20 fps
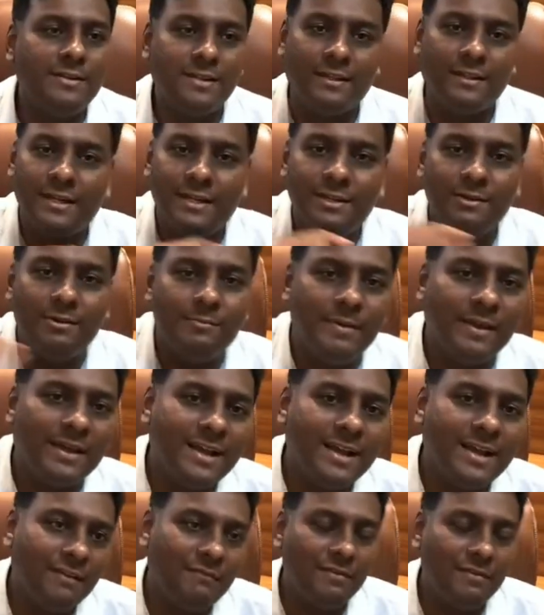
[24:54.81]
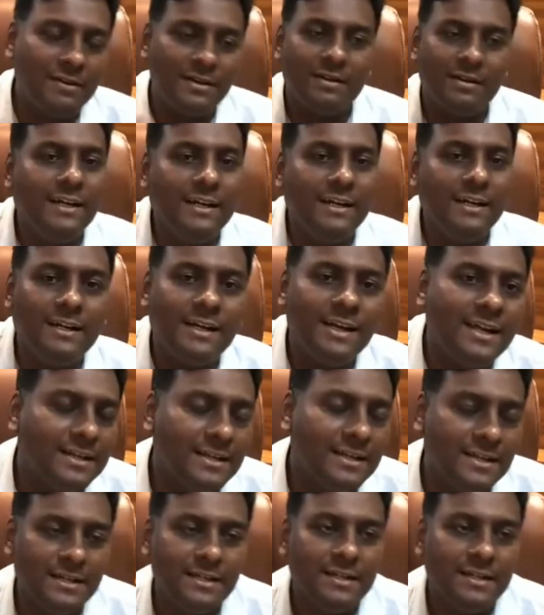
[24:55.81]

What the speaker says: and then you will make a graph and you'll get it clear.